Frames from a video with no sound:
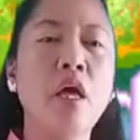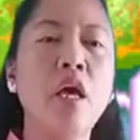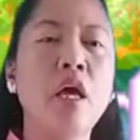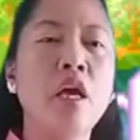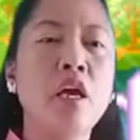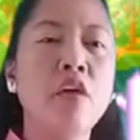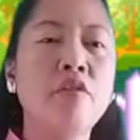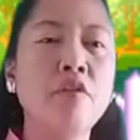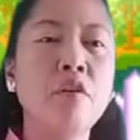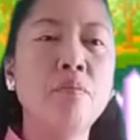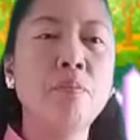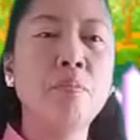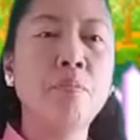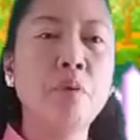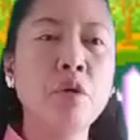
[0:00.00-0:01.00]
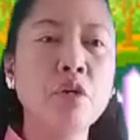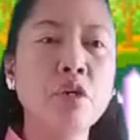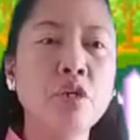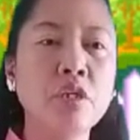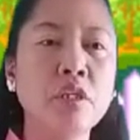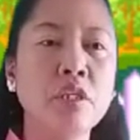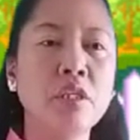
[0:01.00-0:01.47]
If you push
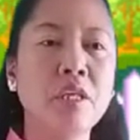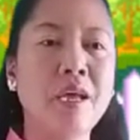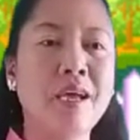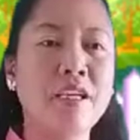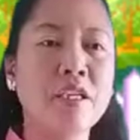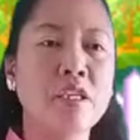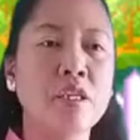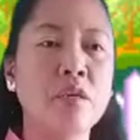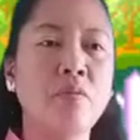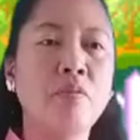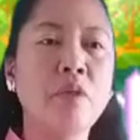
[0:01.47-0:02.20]
the desk